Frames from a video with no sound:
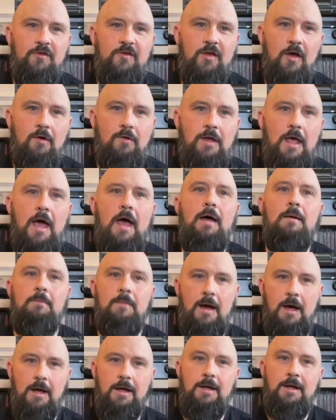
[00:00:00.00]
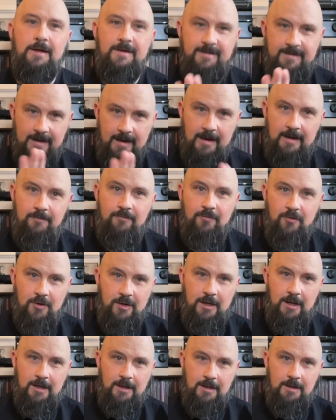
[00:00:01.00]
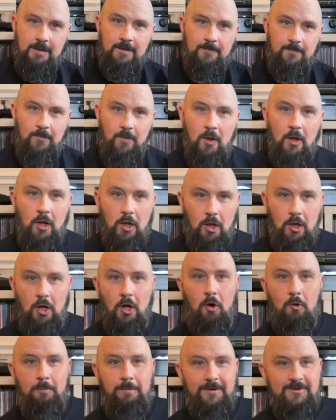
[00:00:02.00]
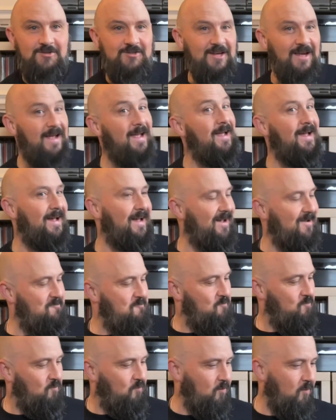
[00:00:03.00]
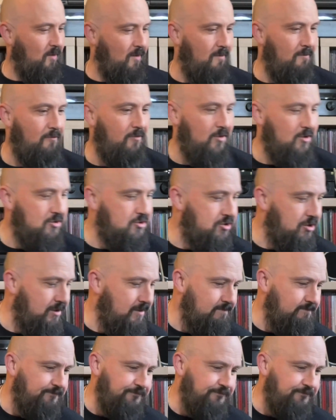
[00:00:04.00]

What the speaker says: So, yeah, mine is a fucking low budget version